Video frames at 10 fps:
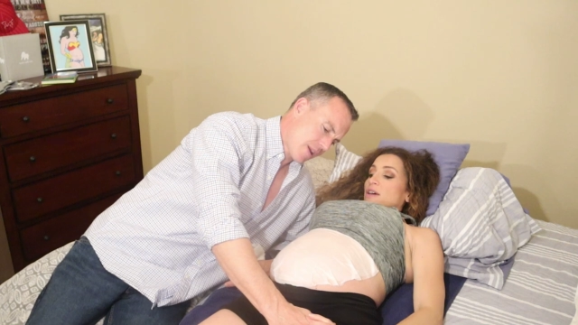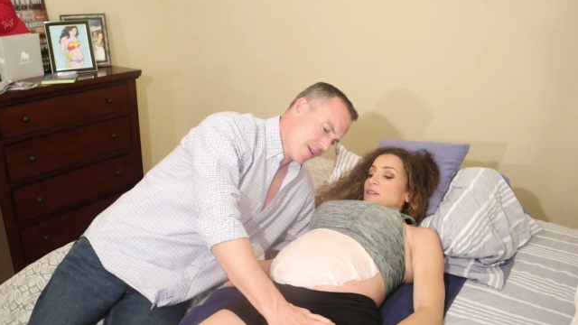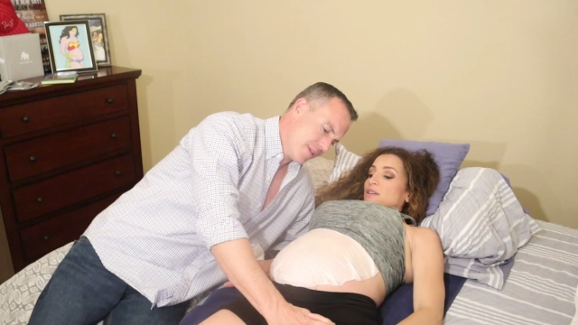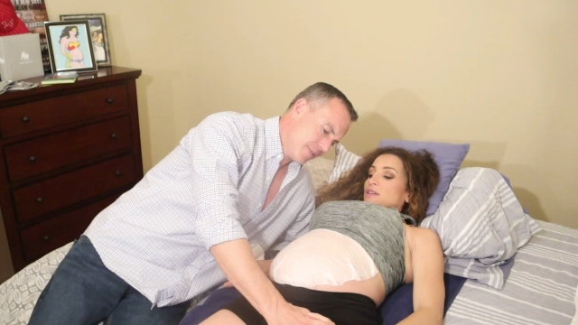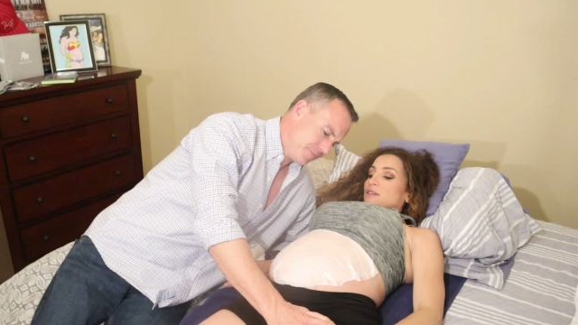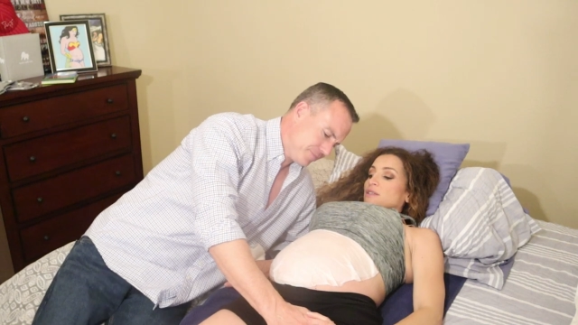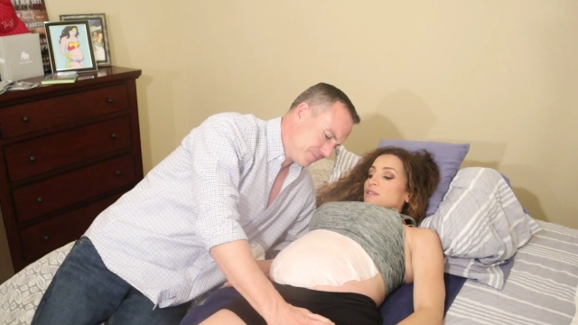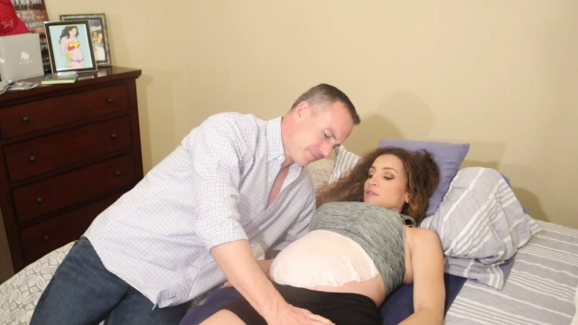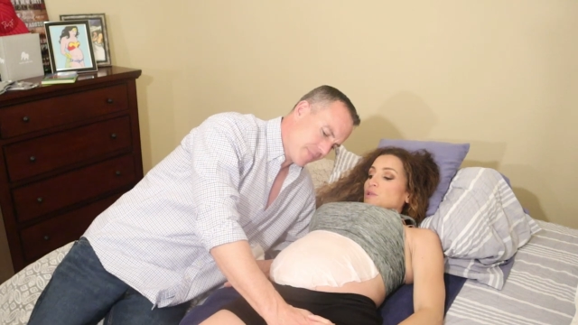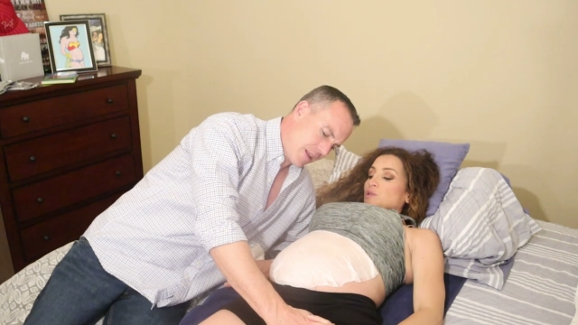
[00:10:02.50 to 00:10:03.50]
Speaker 1: set?
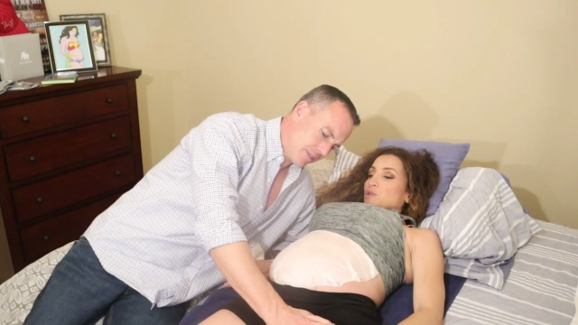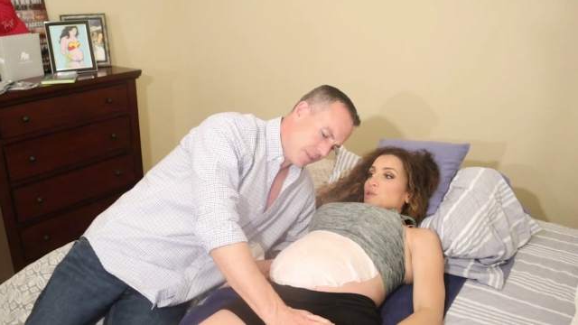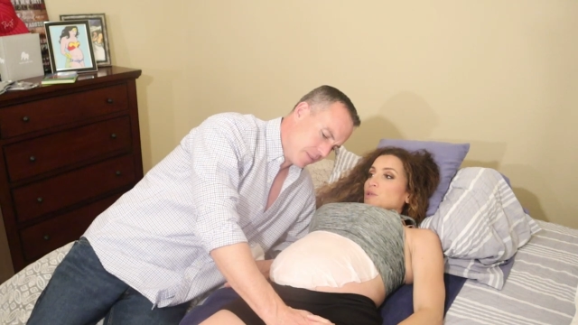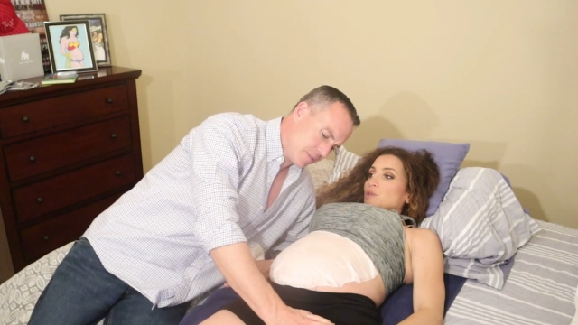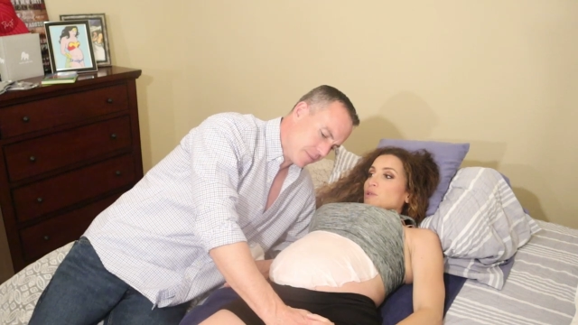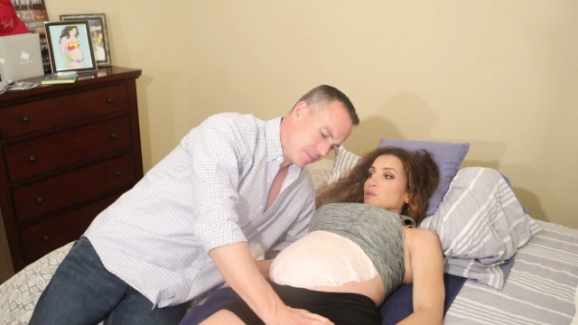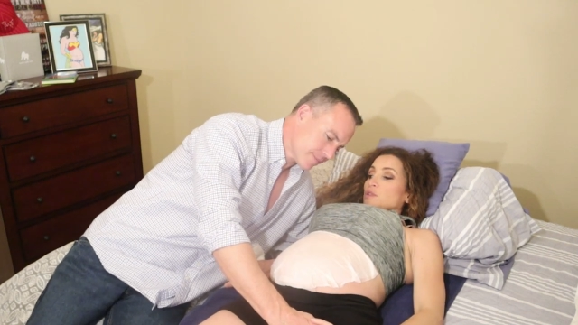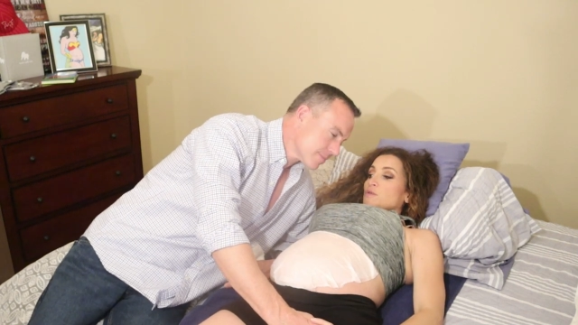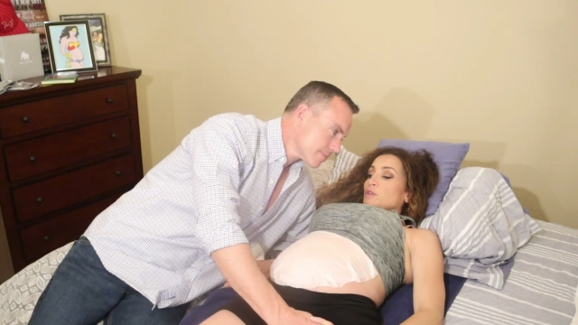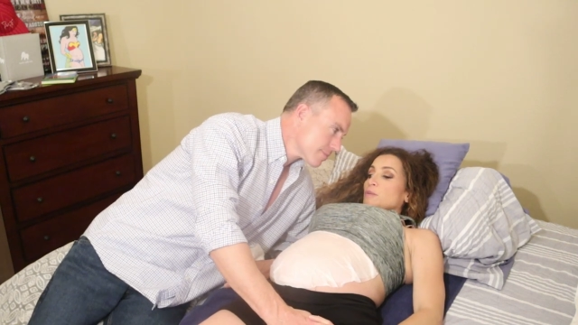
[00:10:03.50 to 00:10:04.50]
I don't know.
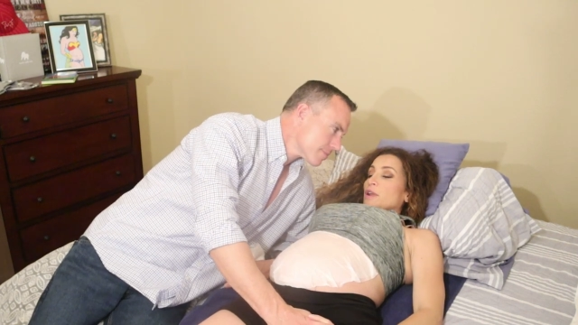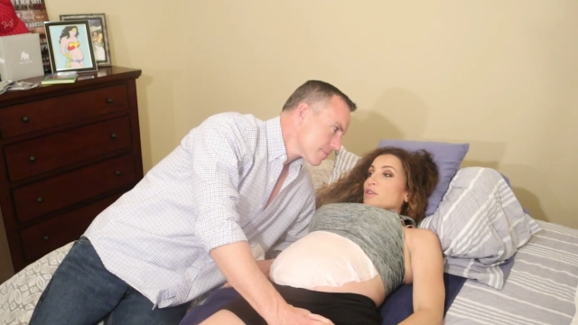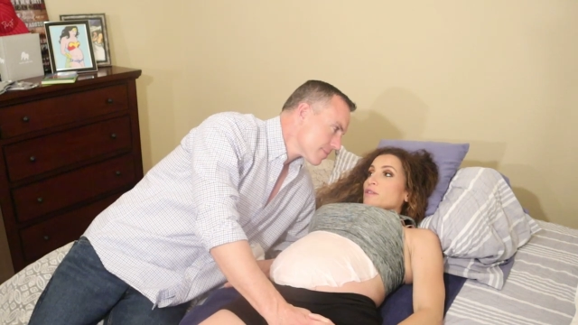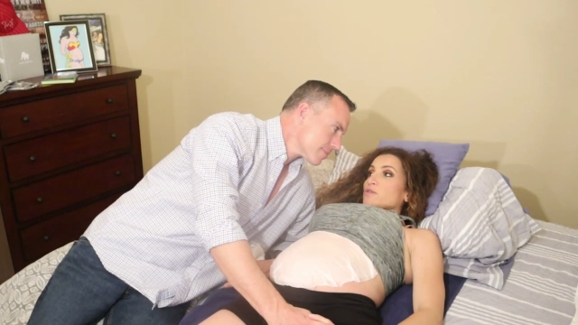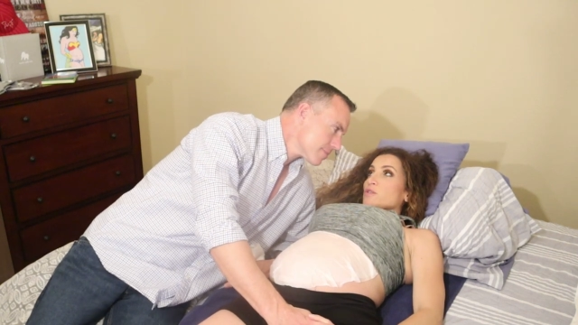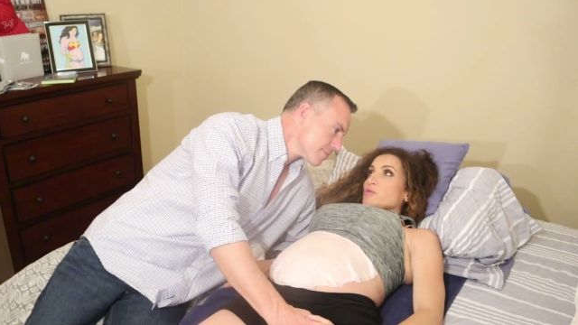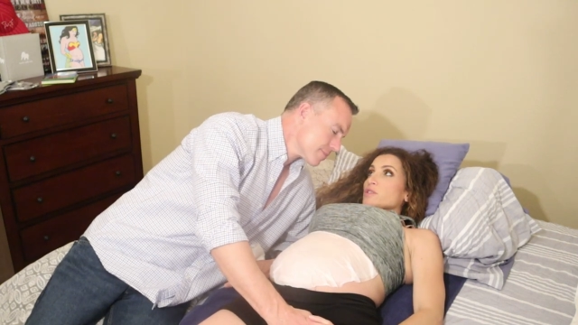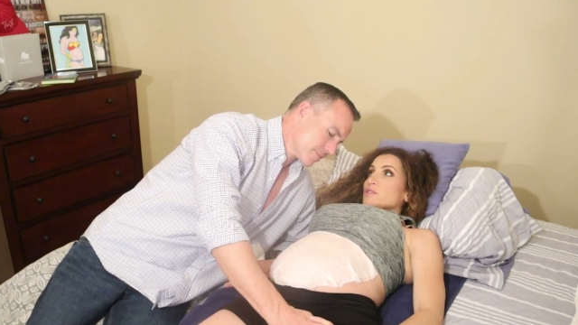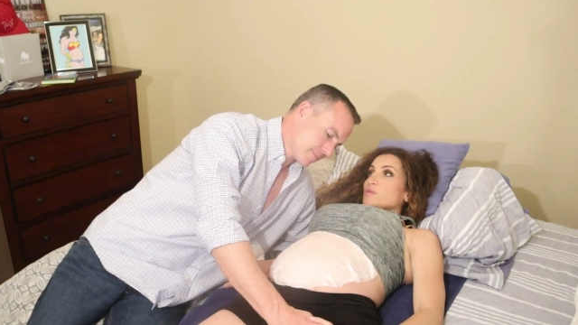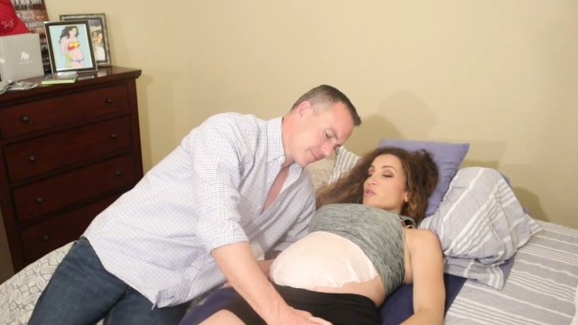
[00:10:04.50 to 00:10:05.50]
Do you feel better after the
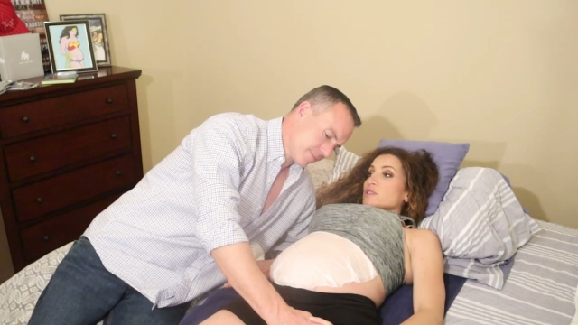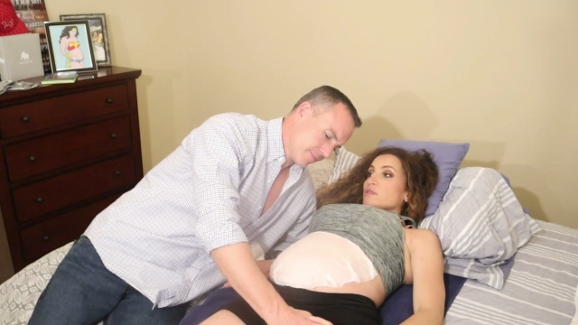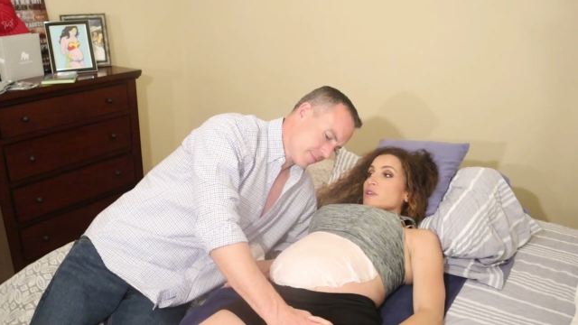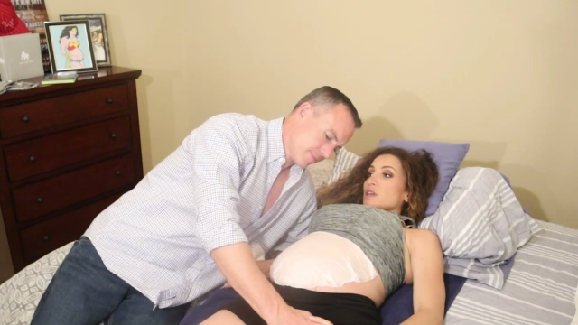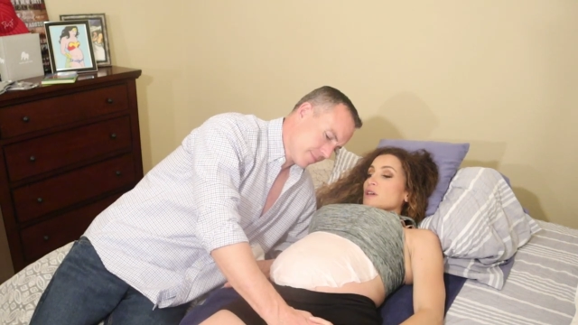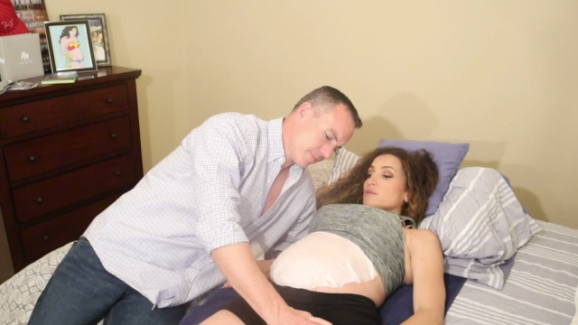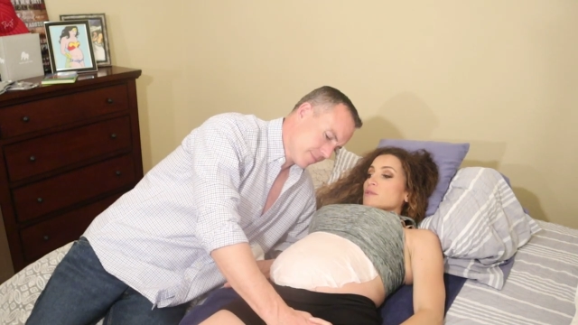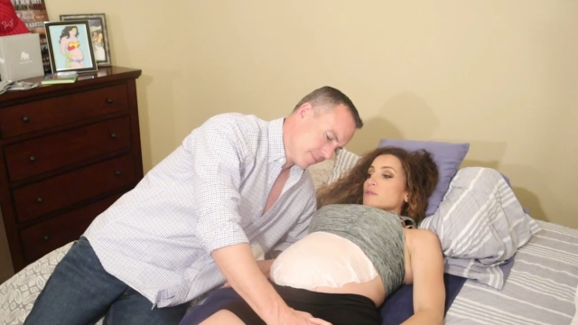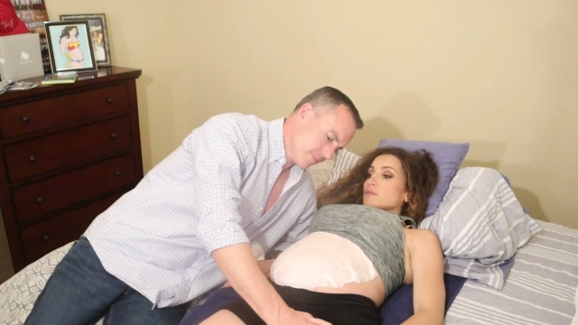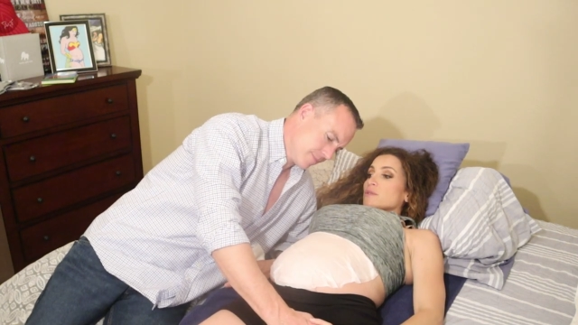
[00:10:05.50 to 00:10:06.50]
prison depressing video?
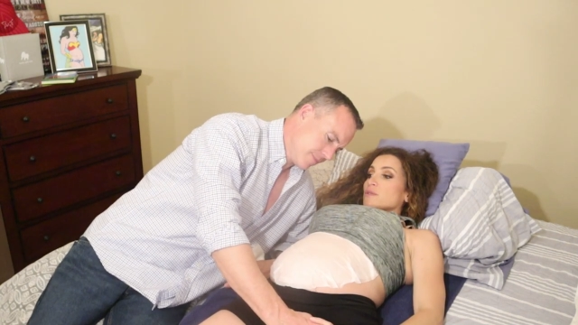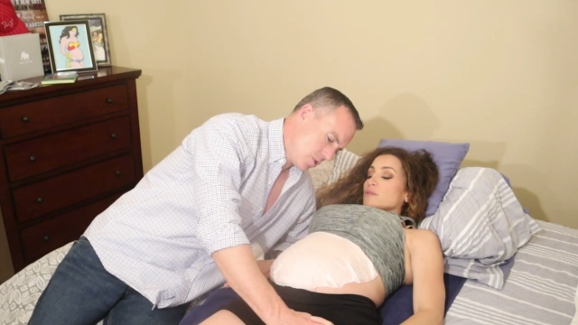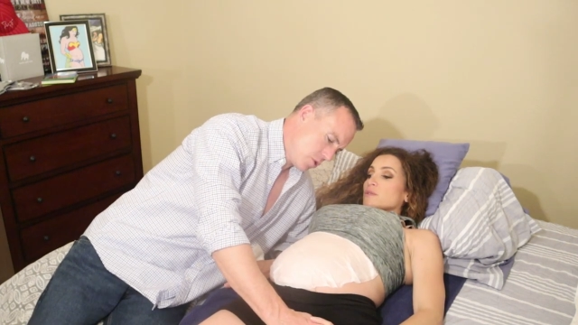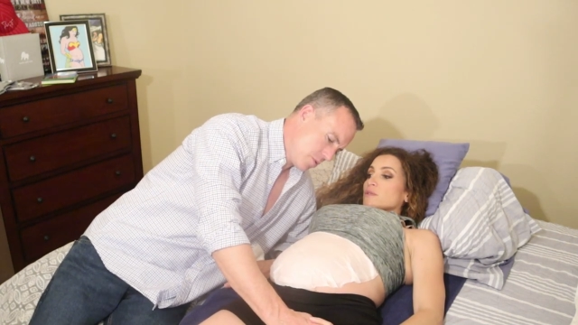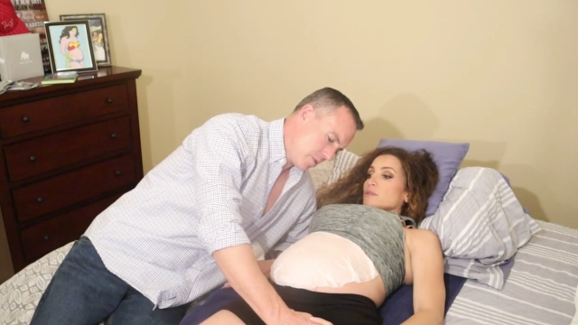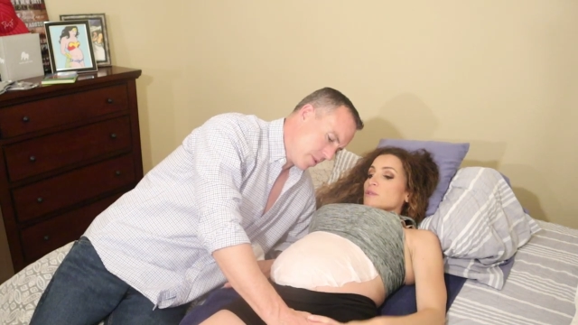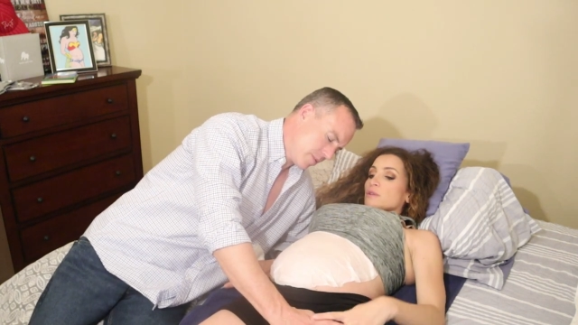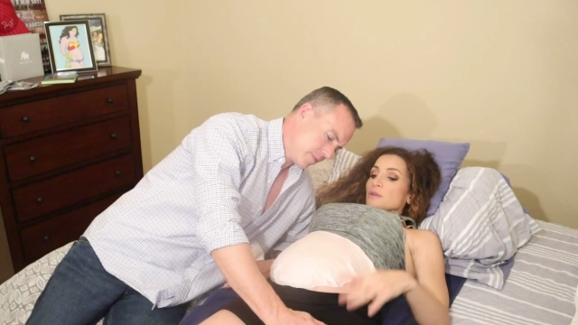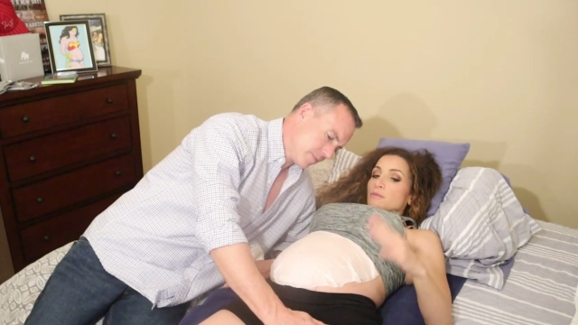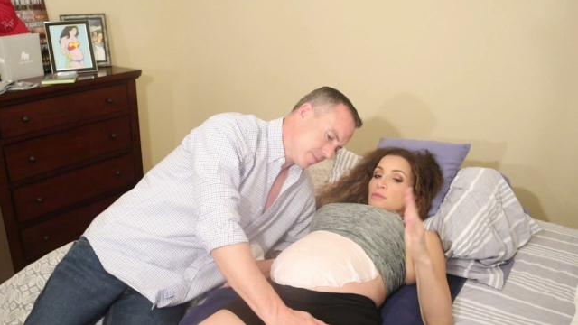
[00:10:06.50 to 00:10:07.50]
Sure.
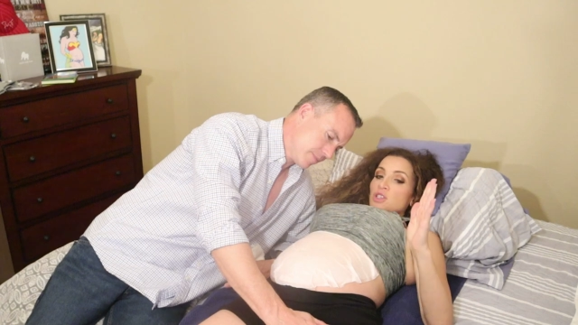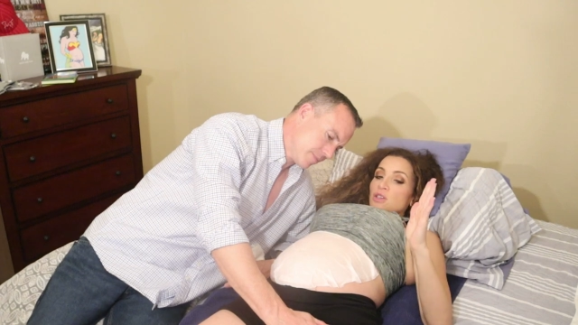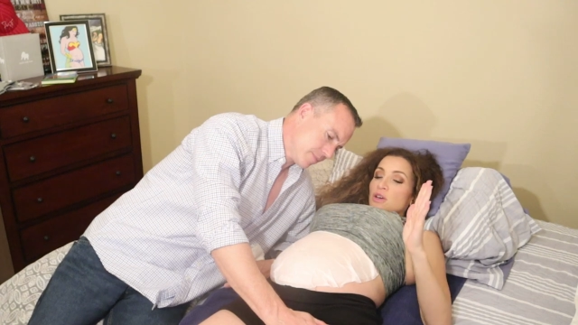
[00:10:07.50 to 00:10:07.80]
Mission